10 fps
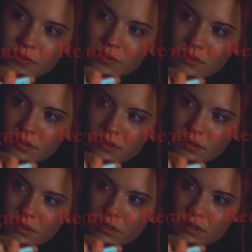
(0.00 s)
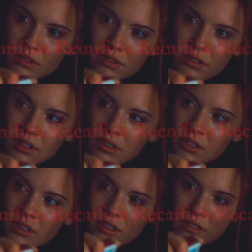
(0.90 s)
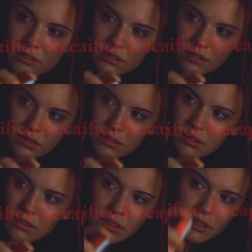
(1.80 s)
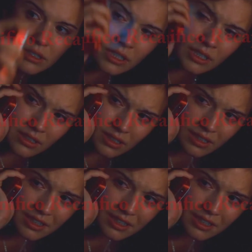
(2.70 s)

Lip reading: the room. Kim is relieved, and she tells her